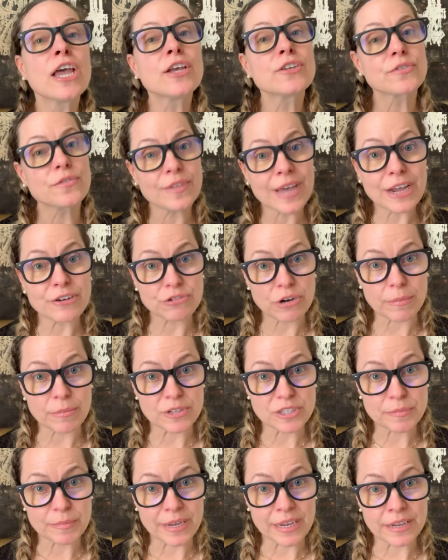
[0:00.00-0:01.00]
So that
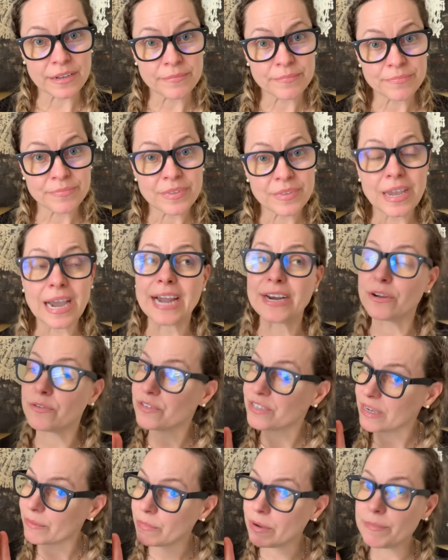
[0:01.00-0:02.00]
troubles me. I know
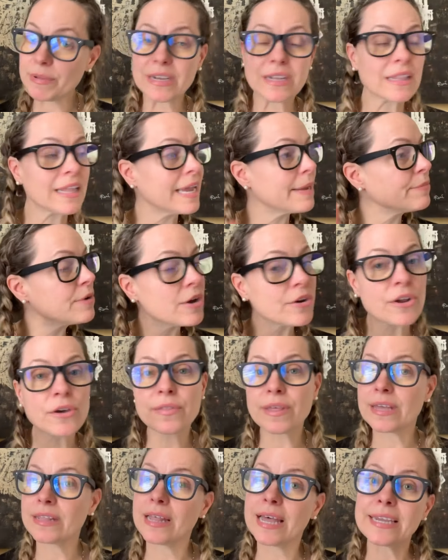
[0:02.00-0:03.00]
some women claim, no,
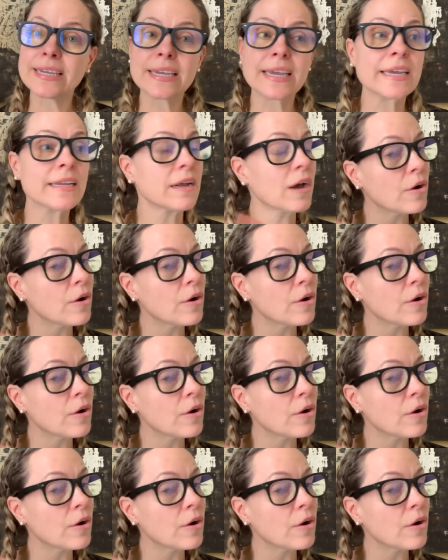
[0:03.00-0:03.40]
they like it.